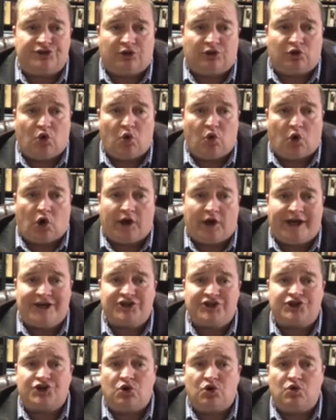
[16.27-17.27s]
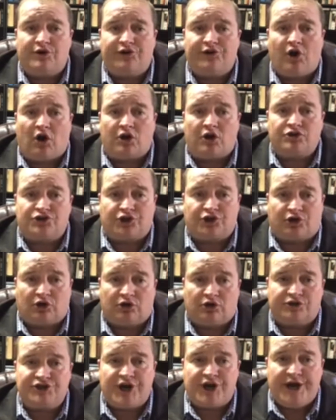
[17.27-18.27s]
the Lord has shown our
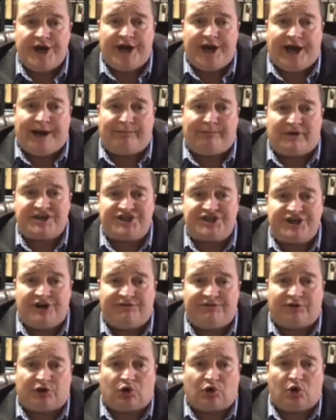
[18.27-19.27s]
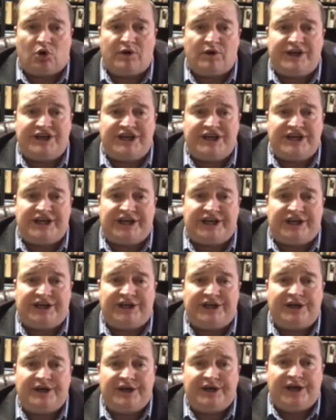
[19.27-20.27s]
church and myself a growing
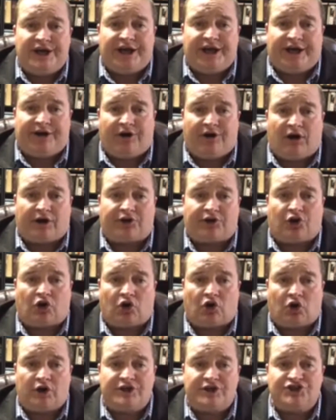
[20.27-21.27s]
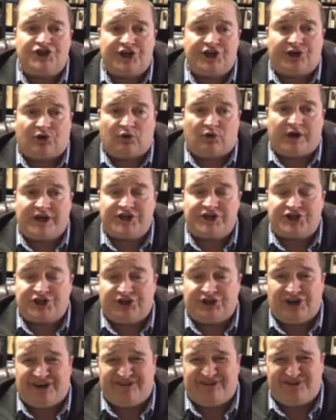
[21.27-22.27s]
need in our current
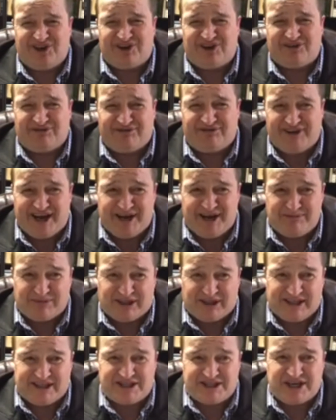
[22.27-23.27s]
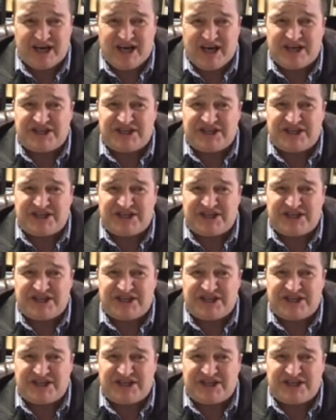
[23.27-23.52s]
generation of young families.